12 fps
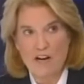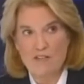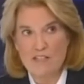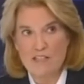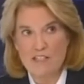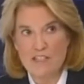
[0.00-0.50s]
don't
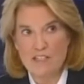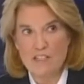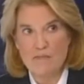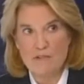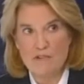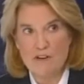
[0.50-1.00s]
think that
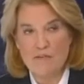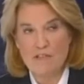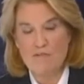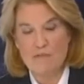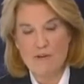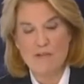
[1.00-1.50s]
the
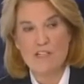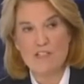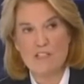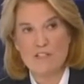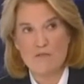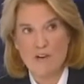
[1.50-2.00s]

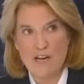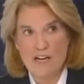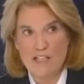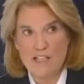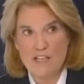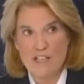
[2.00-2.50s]
Republicans can rely on
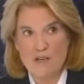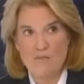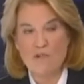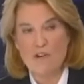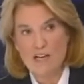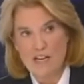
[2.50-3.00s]
that
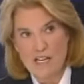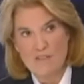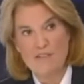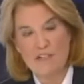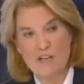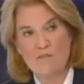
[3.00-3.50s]
number if
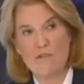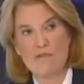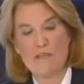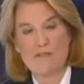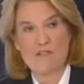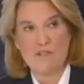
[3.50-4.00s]
the unemployment
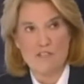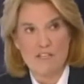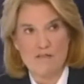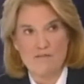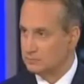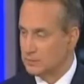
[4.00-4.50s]
level goes down.